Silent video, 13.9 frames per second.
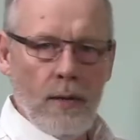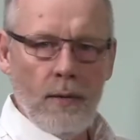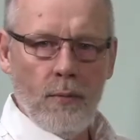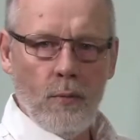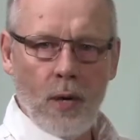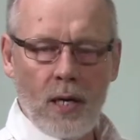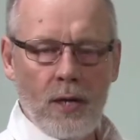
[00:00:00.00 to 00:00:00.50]

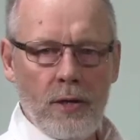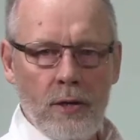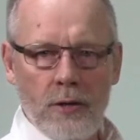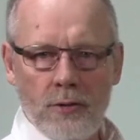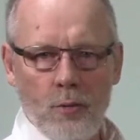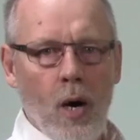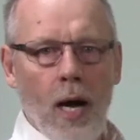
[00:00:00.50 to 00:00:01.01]
what cleaner
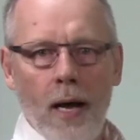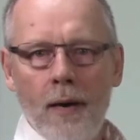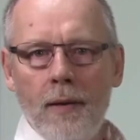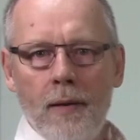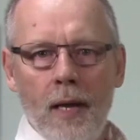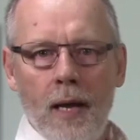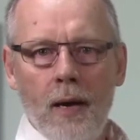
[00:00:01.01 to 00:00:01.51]
is what
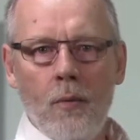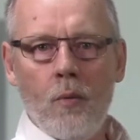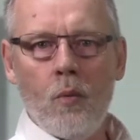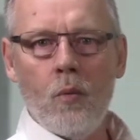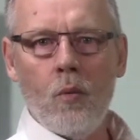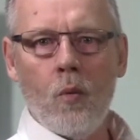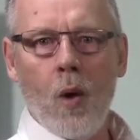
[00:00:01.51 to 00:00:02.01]

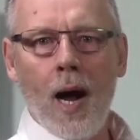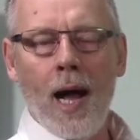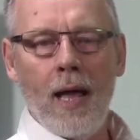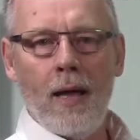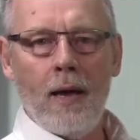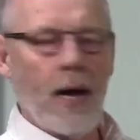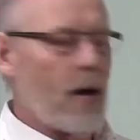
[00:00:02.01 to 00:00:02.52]
and
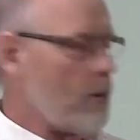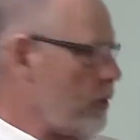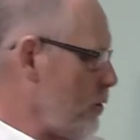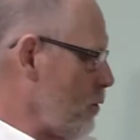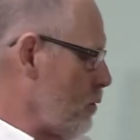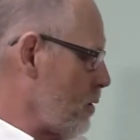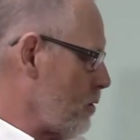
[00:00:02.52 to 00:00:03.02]
why I would
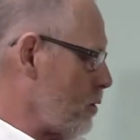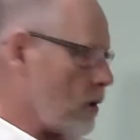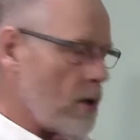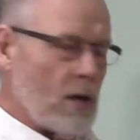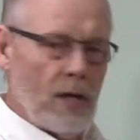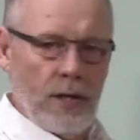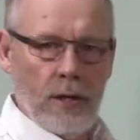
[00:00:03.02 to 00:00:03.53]
use a certain
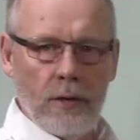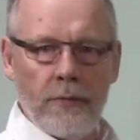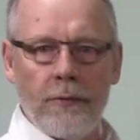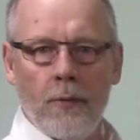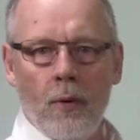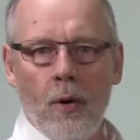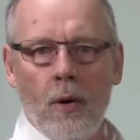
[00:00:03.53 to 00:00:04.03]
cleaner
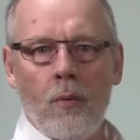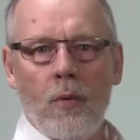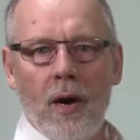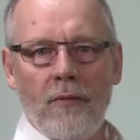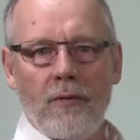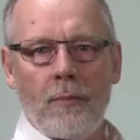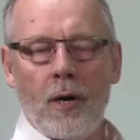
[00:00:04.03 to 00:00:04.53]
for
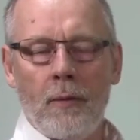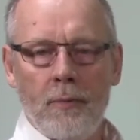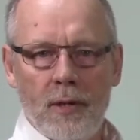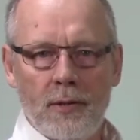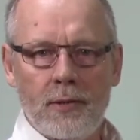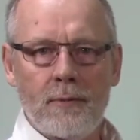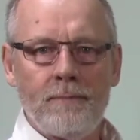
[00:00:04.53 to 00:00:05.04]
whatever
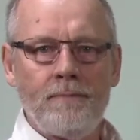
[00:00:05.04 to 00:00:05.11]
purpose.